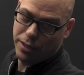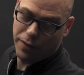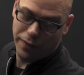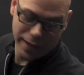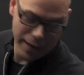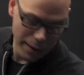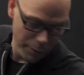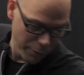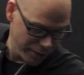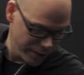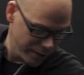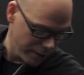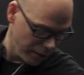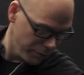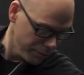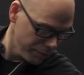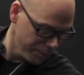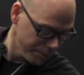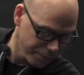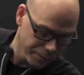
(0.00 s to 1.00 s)
the camera
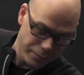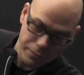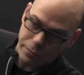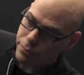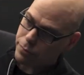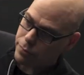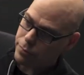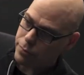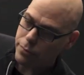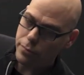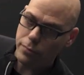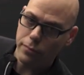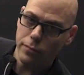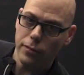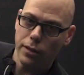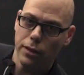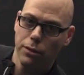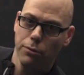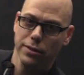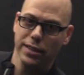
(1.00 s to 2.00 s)
itself.
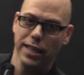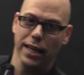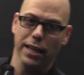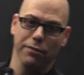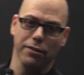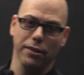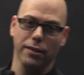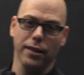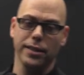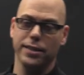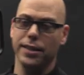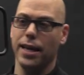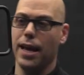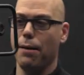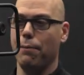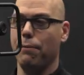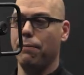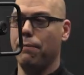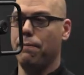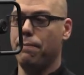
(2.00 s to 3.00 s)
We'll take off the lens
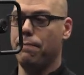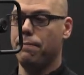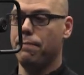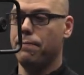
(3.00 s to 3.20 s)
cap,